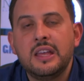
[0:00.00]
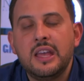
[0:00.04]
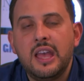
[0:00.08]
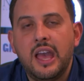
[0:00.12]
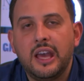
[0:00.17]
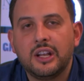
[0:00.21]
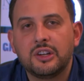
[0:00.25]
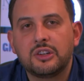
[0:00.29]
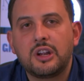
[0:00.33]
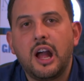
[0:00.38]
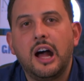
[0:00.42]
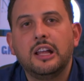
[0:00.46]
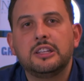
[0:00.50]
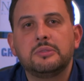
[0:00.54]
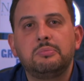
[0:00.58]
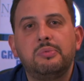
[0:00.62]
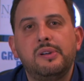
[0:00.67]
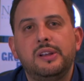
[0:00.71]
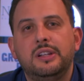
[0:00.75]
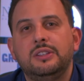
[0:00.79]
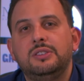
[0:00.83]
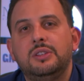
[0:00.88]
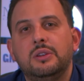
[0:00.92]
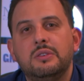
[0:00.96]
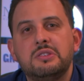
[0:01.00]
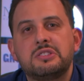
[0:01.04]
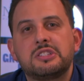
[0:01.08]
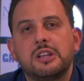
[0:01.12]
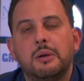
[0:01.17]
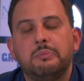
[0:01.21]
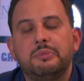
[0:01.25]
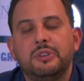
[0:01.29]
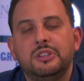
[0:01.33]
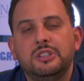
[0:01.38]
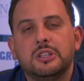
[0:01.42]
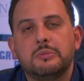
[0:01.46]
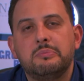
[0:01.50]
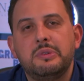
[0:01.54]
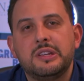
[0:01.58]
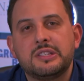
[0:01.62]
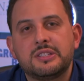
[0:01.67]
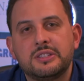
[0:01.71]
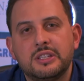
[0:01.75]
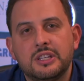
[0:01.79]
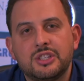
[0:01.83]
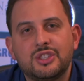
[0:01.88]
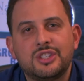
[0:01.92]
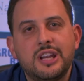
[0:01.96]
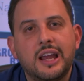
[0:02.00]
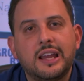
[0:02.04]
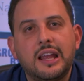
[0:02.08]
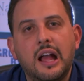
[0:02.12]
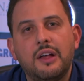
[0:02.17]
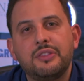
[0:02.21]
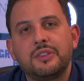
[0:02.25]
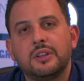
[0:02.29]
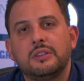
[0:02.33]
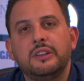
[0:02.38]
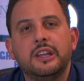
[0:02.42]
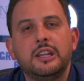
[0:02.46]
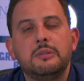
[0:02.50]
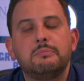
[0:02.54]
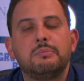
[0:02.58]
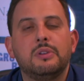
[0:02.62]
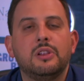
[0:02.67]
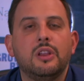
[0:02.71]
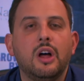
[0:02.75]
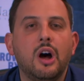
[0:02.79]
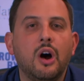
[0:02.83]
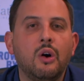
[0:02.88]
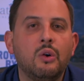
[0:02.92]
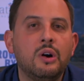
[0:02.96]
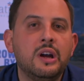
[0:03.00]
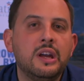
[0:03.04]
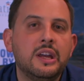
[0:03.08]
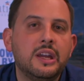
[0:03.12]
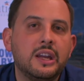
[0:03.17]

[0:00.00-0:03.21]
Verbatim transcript: and are contemplating doing something in your business, check out the link below.